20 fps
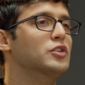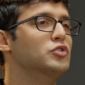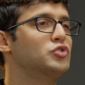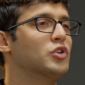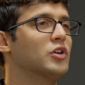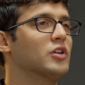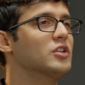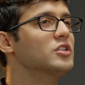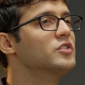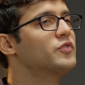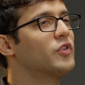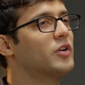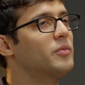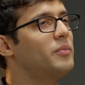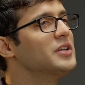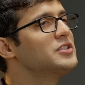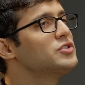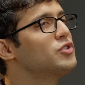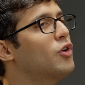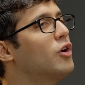insurance for a
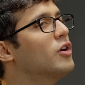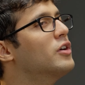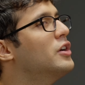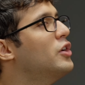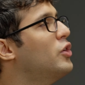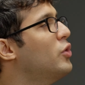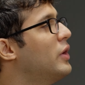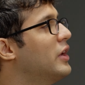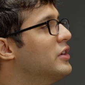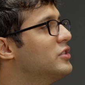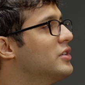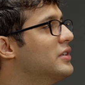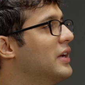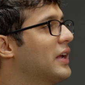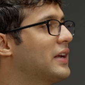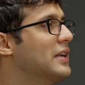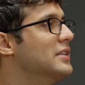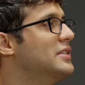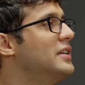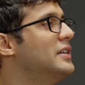much longer duration,
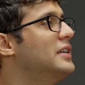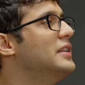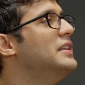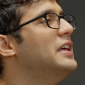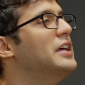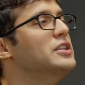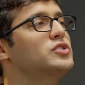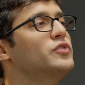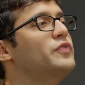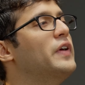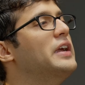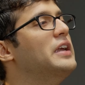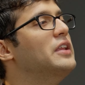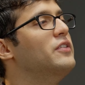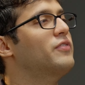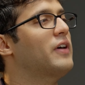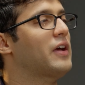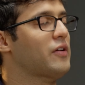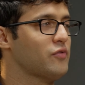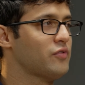like let's say till the age of
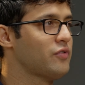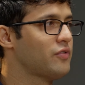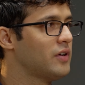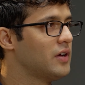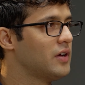85.